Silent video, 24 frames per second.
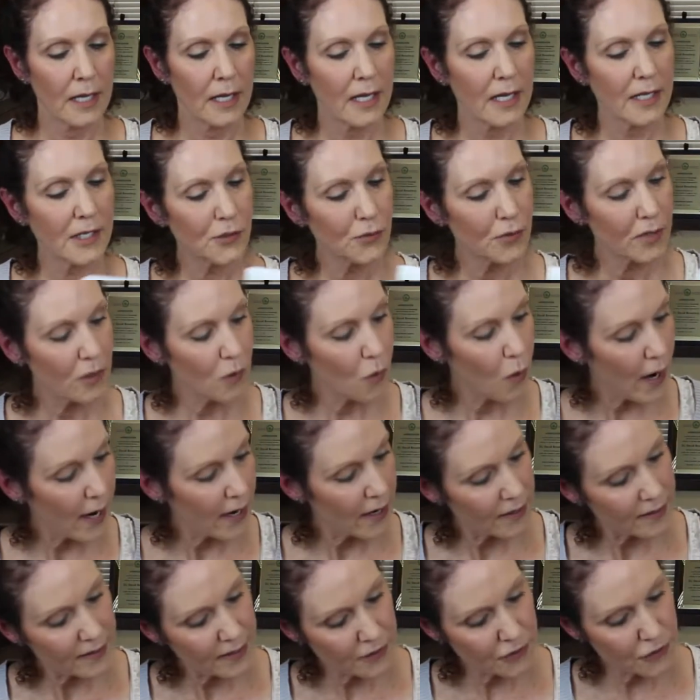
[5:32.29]
It's
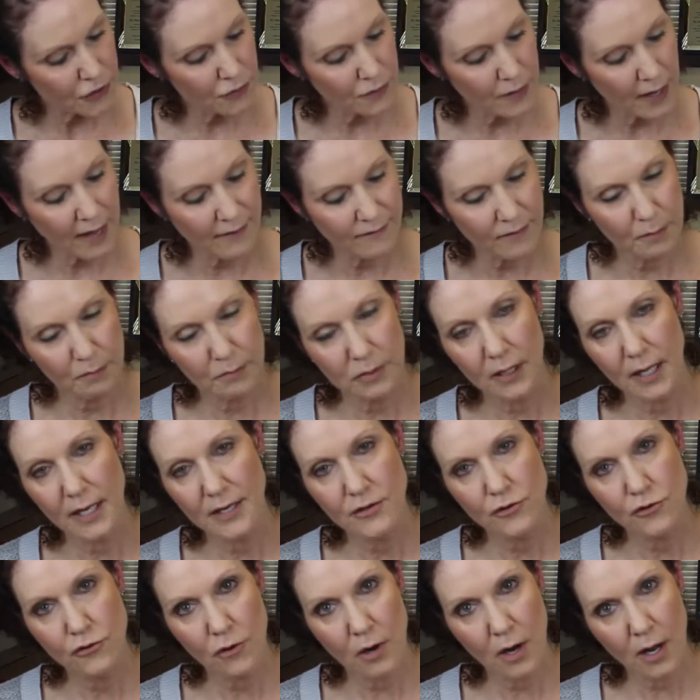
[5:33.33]
required that you have a
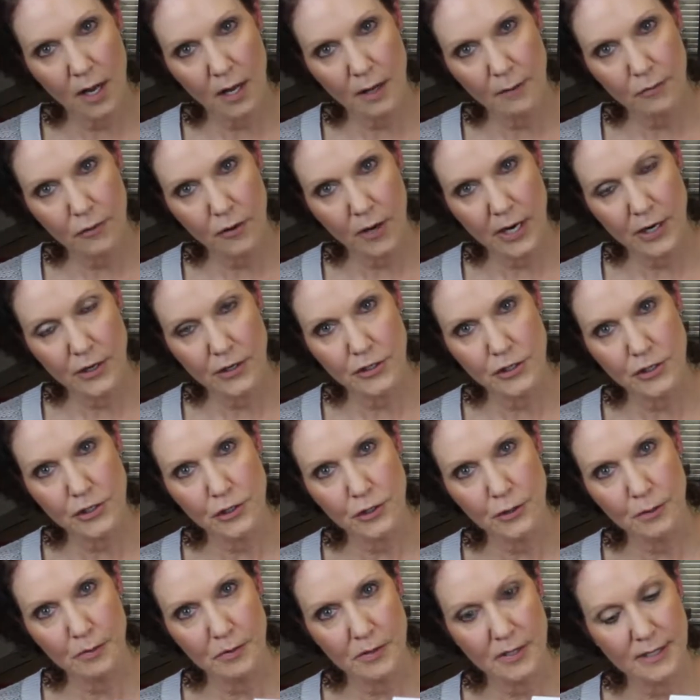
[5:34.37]
blood draw prior to
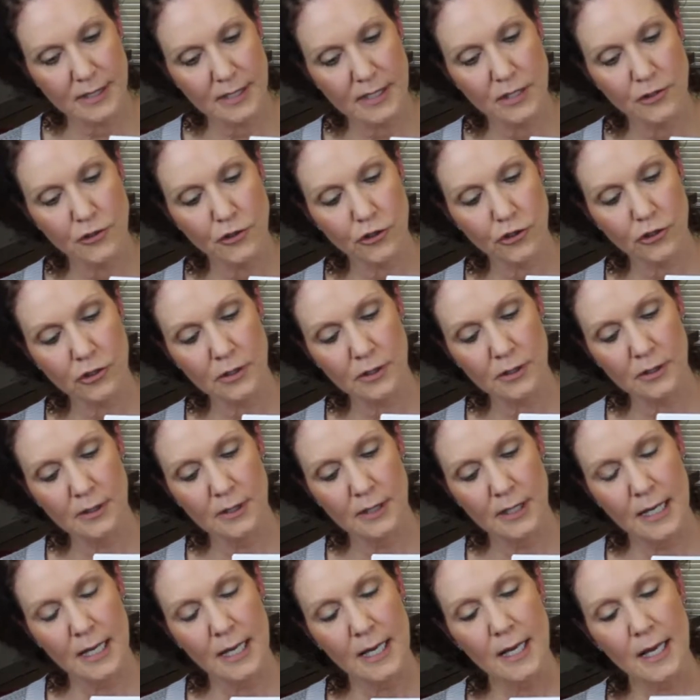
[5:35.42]
your procedure.
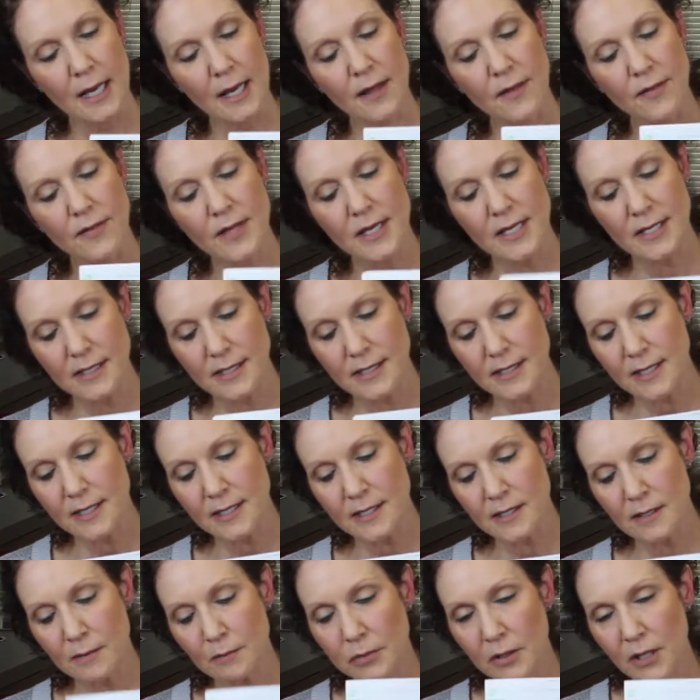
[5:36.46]
This
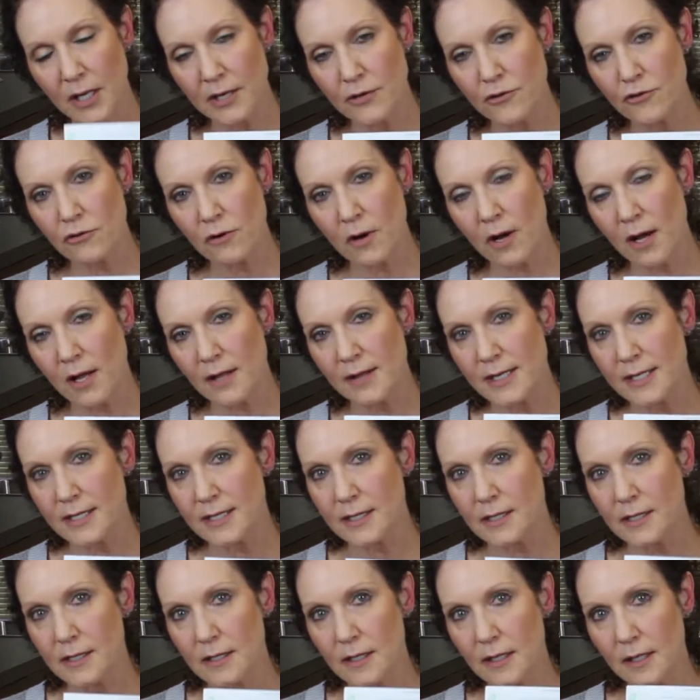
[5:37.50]
is a blood draw
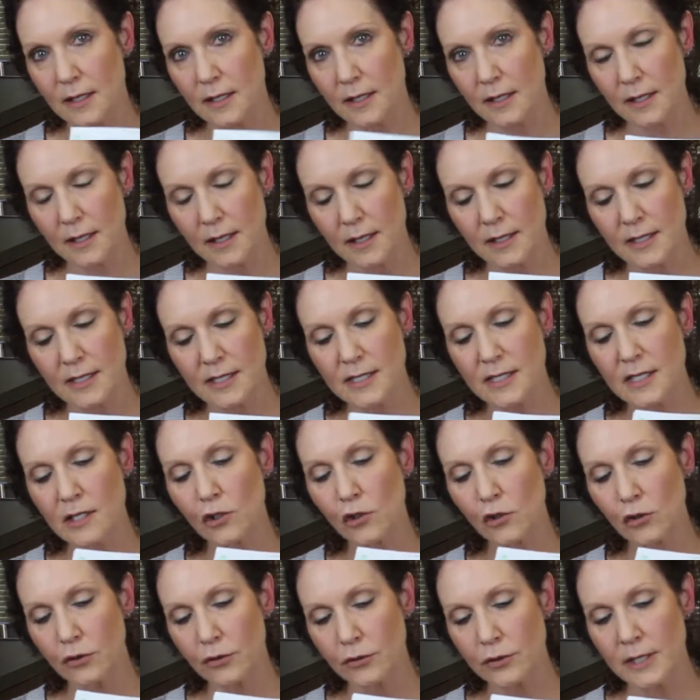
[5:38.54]
that is
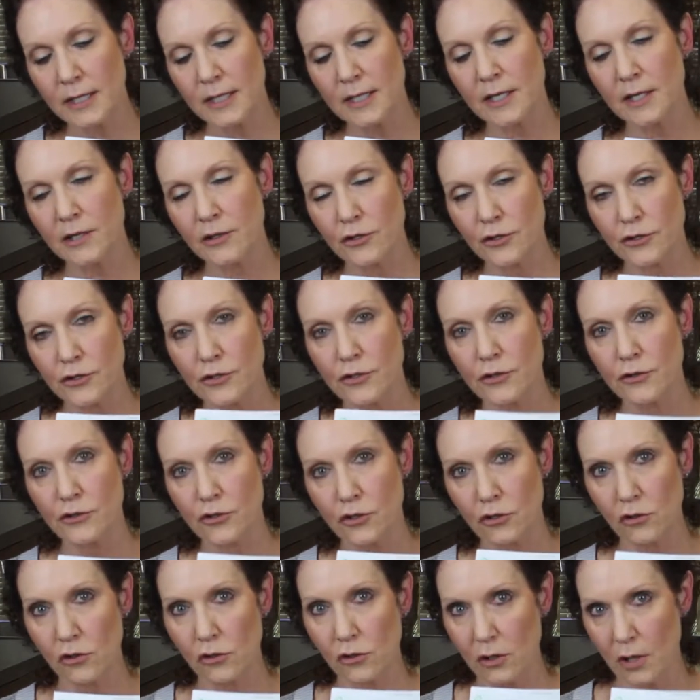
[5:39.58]
included in your
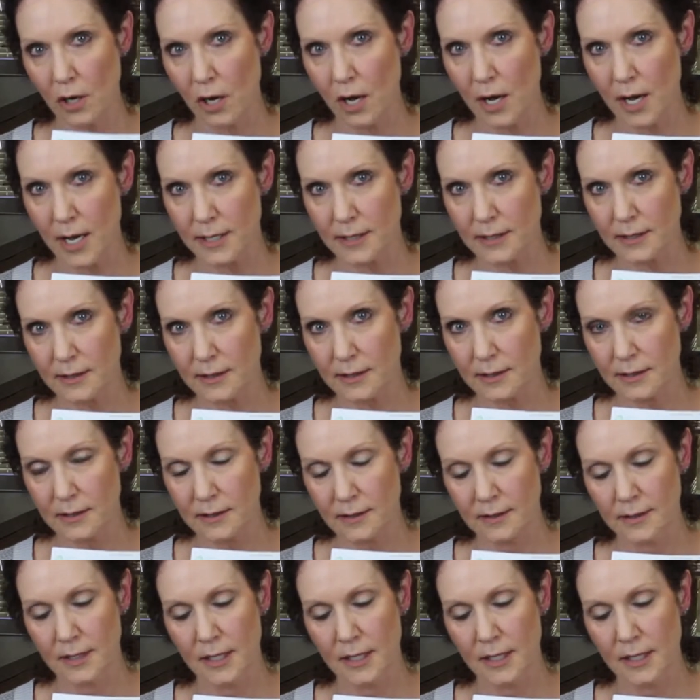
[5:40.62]
surgical costs.